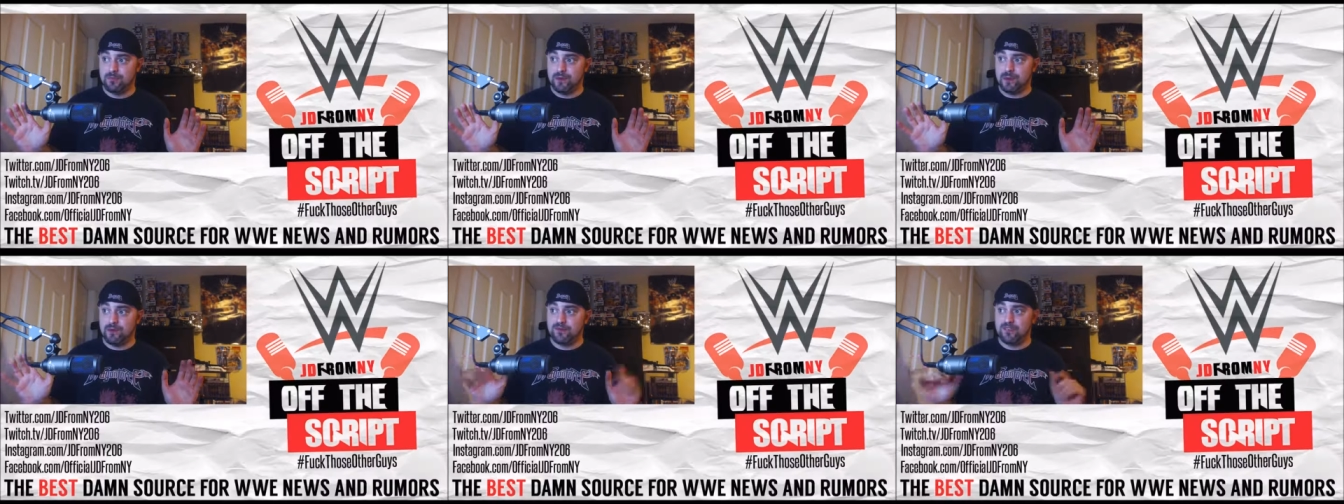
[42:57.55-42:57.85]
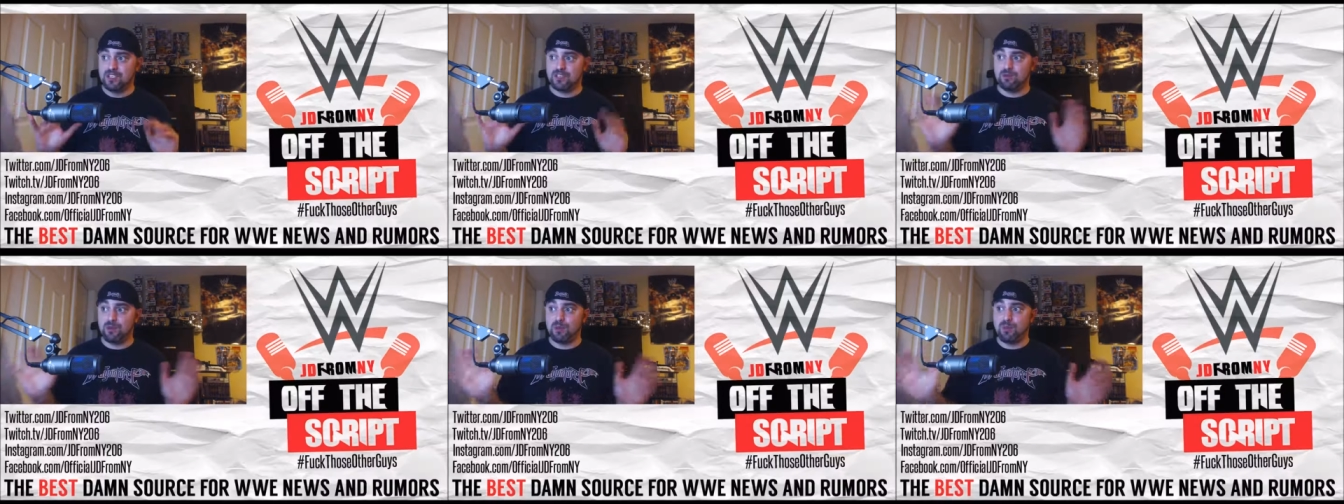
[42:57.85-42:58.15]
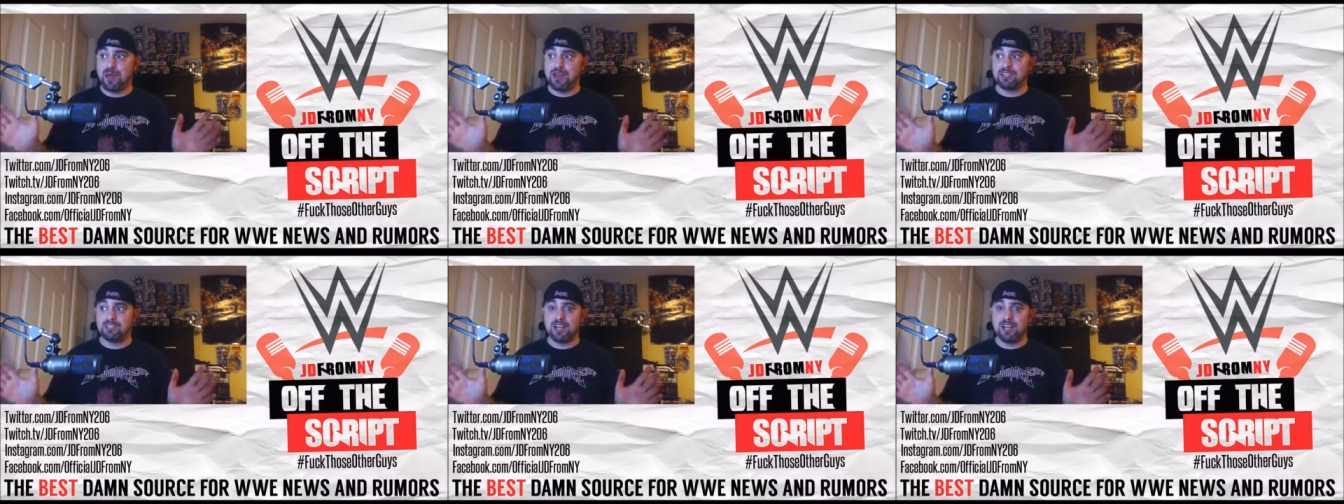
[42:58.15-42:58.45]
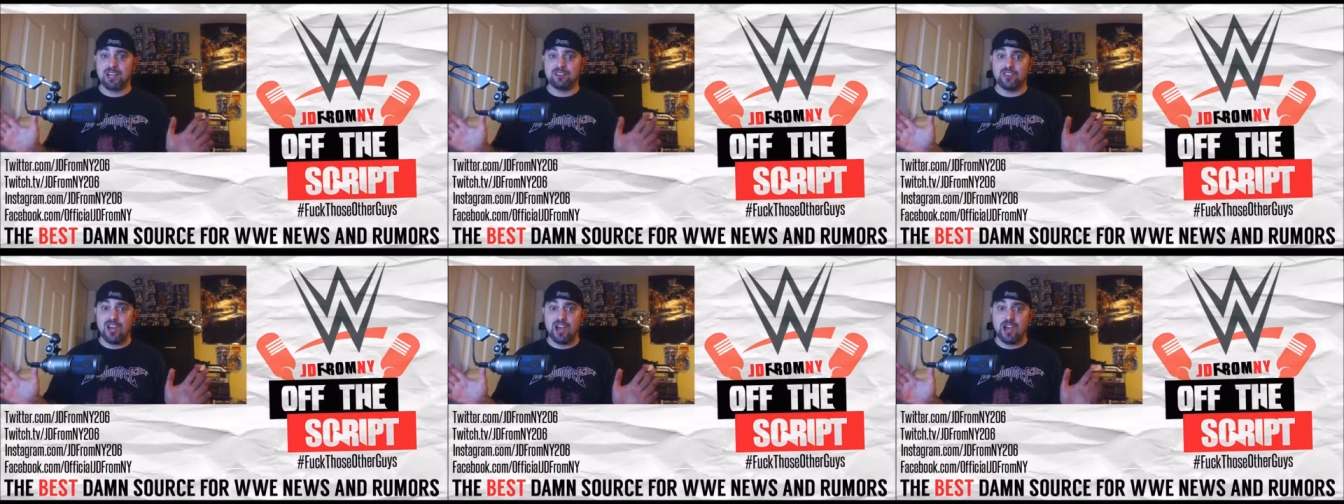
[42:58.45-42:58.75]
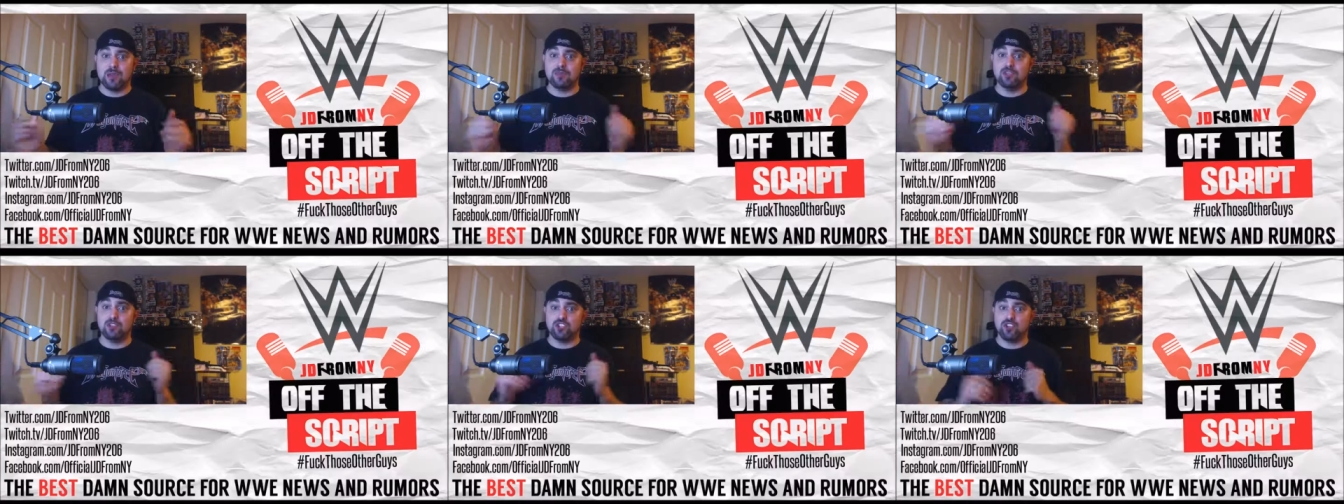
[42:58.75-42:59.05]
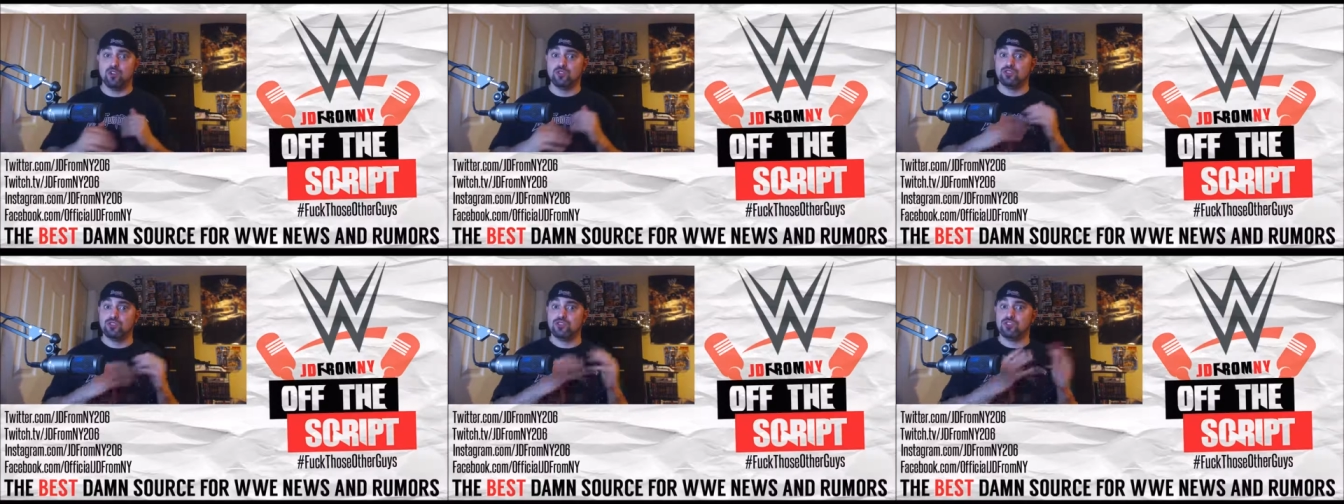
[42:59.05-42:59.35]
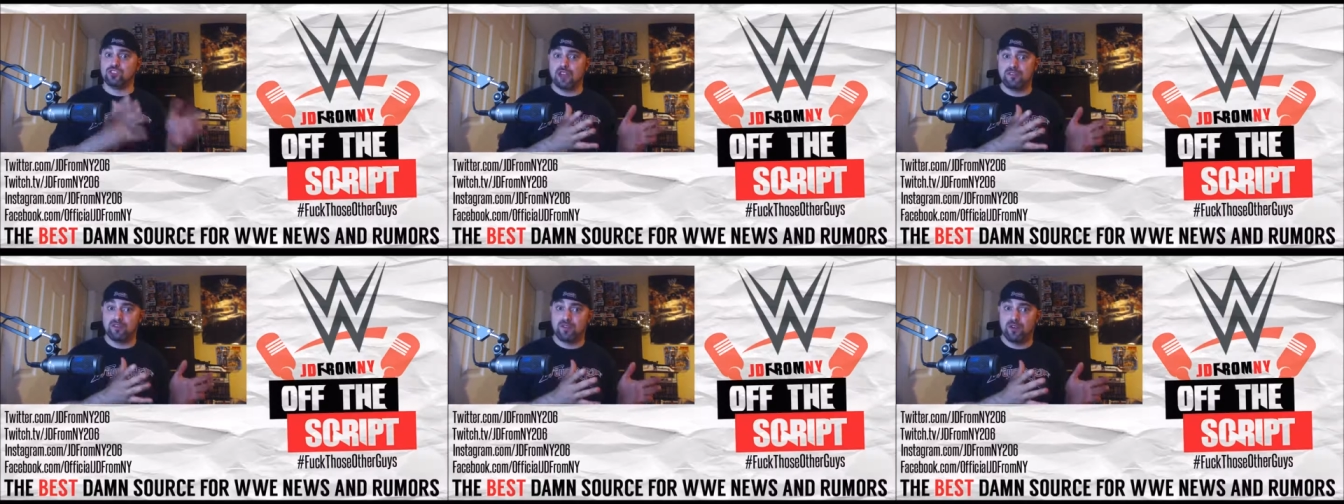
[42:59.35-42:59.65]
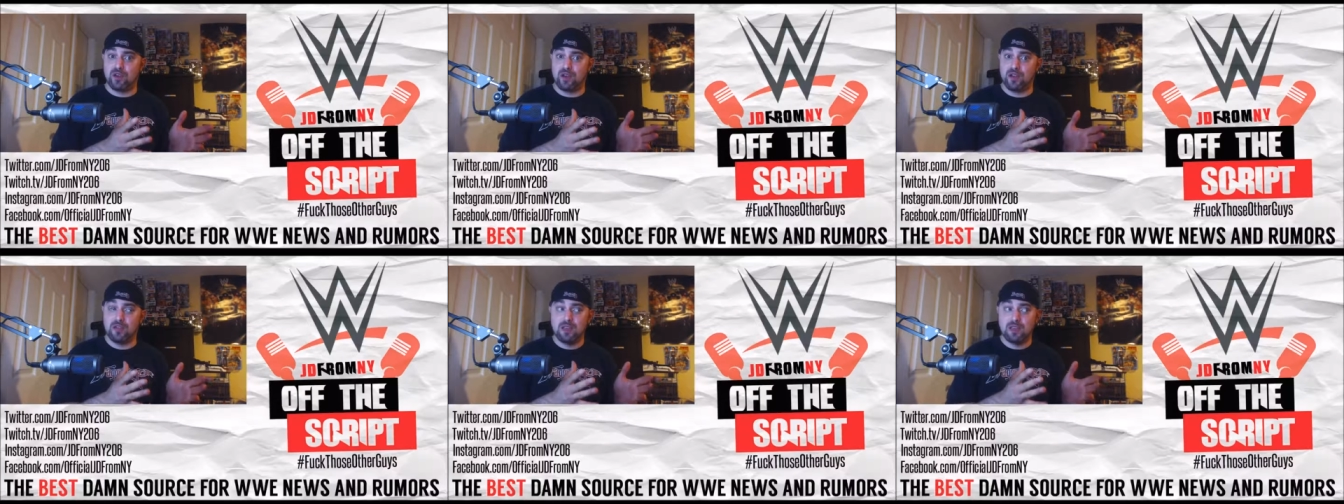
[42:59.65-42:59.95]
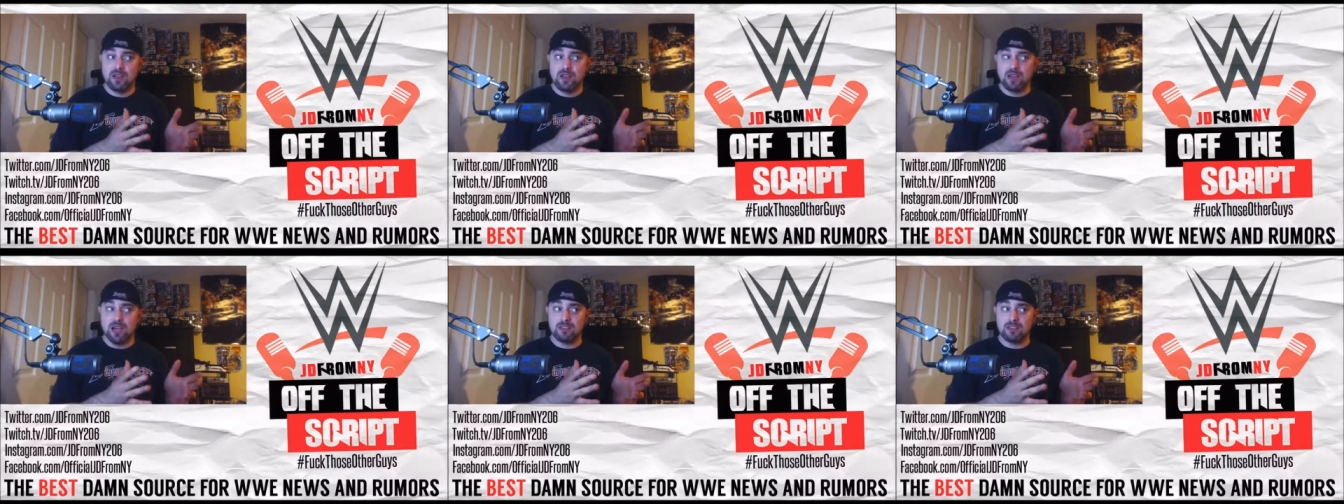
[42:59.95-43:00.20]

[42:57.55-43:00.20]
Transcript: But if Vince McMahon is not there and the shows are suffering,